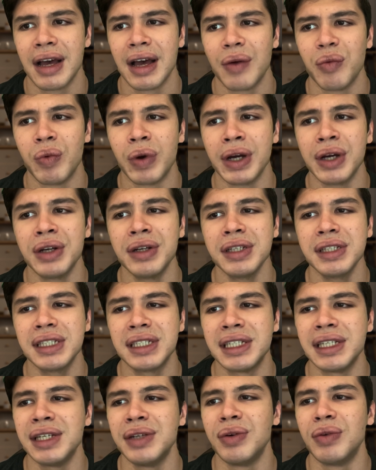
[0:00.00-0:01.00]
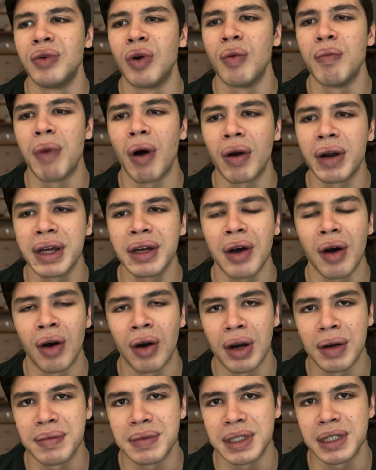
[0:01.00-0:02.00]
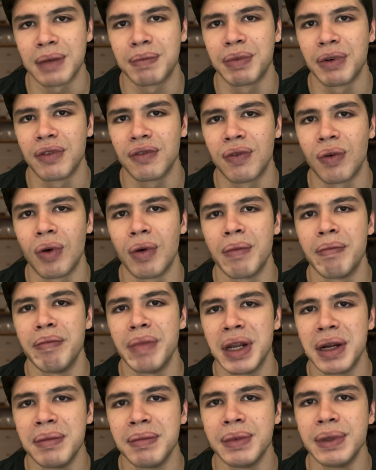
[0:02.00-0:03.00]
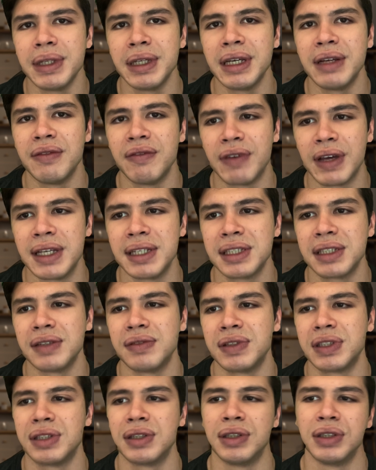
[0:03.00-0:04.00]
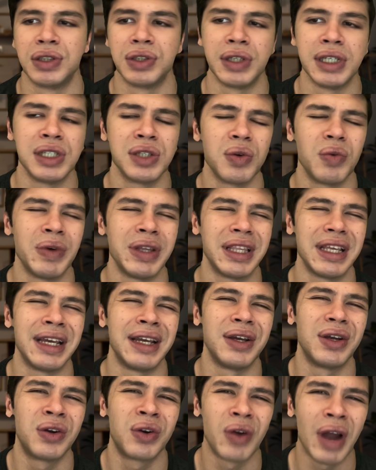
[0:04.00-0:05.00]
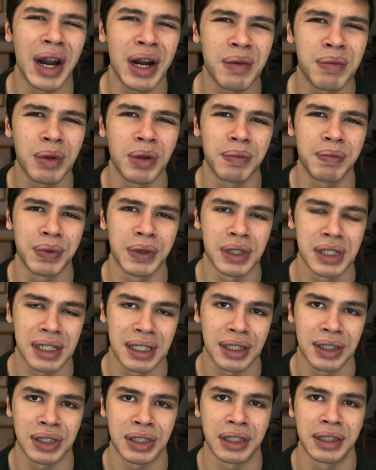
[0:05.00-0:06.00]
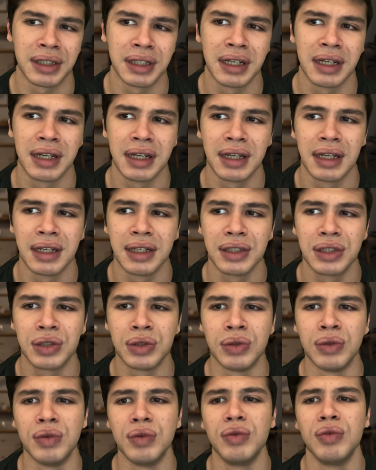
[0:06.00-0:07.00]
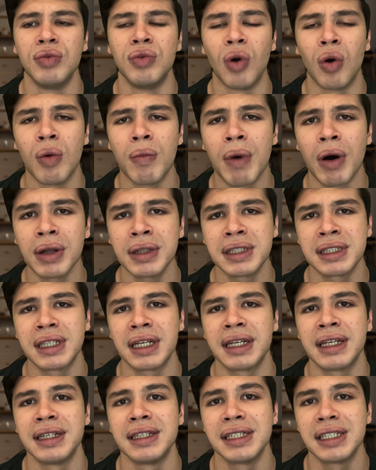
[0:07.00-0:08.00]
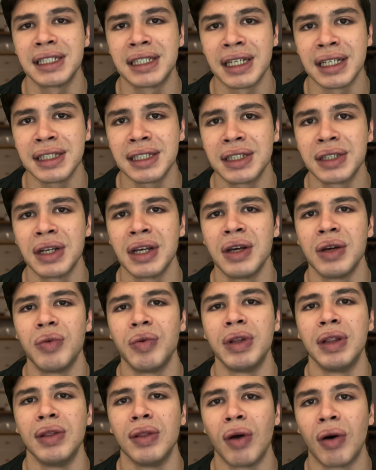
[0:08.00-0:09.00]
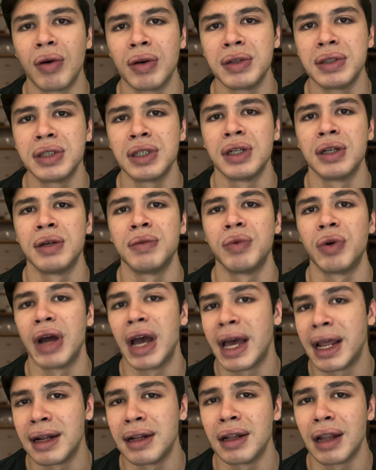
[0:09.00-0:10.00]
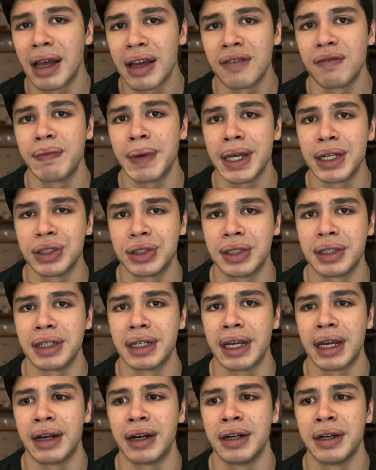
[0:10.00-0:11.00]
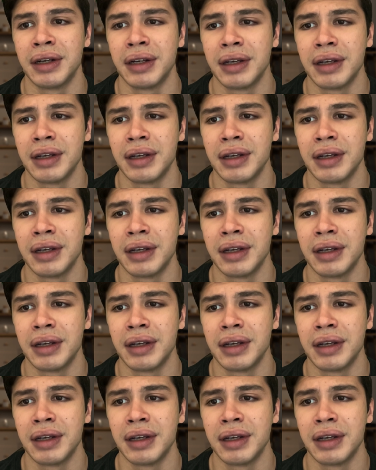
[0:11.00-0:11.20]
We're going to see robotic arms that perform minimally invasive surgeries with incredible precision, to robots that can assist with long term or end life patient care.